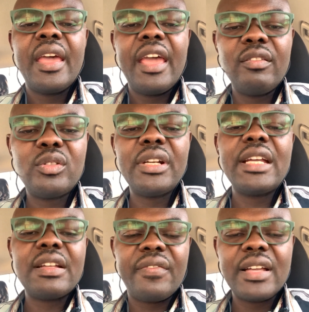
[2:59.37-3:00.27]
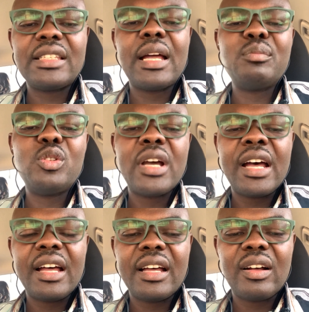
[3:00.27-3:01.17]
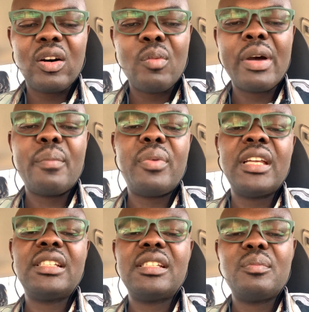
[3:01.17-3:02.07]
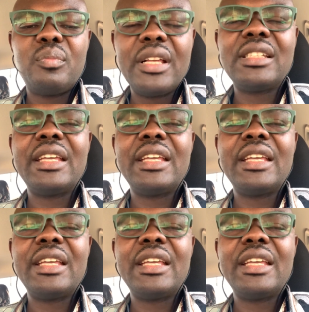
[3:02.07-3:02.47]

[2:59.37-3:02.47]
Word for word: If today is the first time you are on my page, please